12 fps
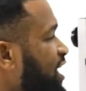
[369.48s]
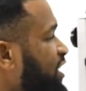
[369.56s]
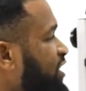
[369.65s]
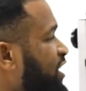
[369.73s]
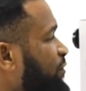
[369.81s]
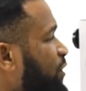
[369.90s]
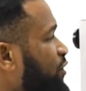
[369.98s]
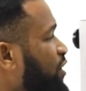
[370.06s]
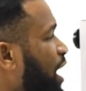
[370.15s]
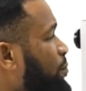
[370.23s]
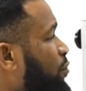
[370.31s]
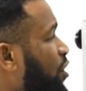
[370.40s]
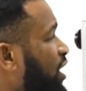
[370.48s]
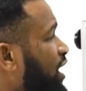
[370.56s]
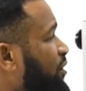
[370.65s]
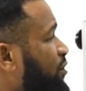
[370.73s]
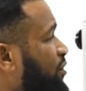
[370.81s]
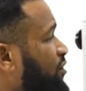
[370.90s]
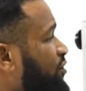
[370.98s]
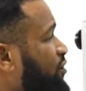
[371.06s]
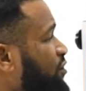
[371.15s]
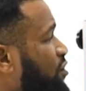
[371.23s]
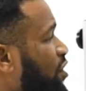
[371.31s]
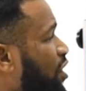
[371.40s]
individual molecules
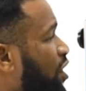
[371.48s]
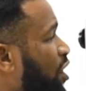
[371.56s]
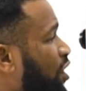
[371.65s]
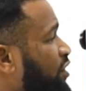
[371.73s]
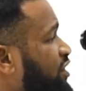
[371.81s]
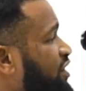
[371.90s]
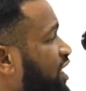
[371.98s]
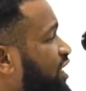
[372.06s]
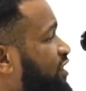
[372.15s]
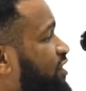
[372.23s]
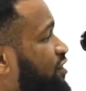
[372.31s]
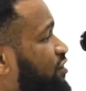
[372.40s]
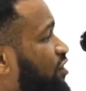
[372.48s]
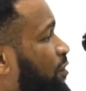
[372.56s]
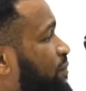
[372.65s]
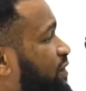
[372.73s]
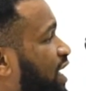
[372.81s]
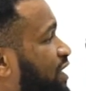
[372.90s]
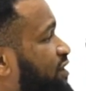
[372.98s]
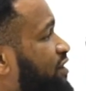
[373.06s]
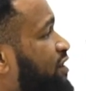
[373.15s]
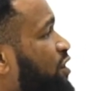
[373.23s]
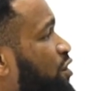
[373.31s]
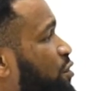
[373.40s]
on this
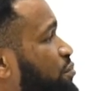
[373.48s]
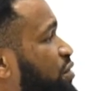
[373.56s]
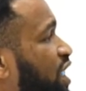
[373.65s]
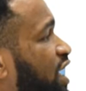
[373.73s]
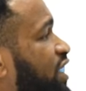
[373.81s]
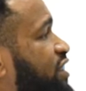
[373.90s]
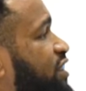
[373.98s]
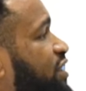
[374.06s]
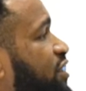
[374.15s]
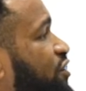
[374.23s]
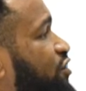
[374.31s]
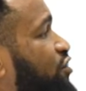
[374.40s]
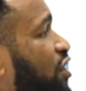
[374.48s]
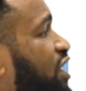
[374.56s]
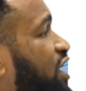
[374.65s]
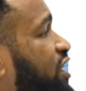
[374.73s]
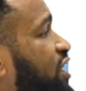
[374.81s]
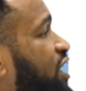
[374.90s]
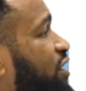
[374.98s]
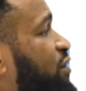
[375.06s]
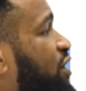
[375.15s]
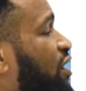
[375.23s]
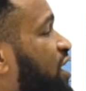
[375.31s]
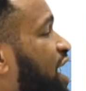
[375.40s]
substance, be it solid,
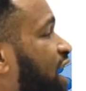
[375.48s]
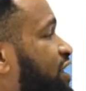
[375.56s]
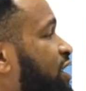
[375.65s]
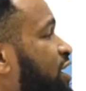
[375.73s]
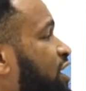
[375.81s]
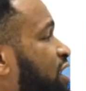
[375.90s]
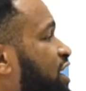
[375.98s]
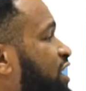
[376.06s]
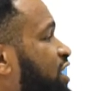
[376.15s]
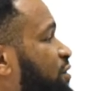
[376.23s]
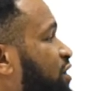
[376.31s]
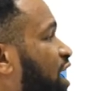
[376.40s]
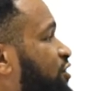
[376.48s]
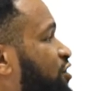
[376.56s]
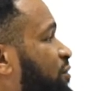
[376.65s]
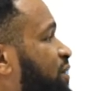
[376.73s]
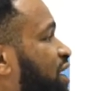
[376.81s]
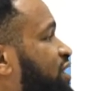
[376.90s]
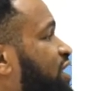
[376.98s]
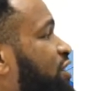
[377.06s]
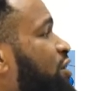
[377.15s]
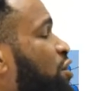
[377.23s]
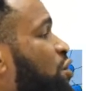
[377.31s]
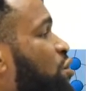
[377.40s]
liquid, or gas, individual
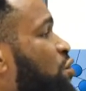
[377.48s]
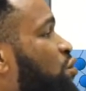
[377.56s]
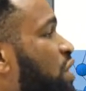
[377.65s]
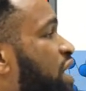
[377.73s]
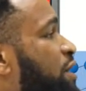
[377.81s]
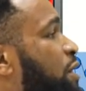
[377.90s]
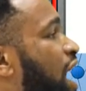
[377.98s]
substances will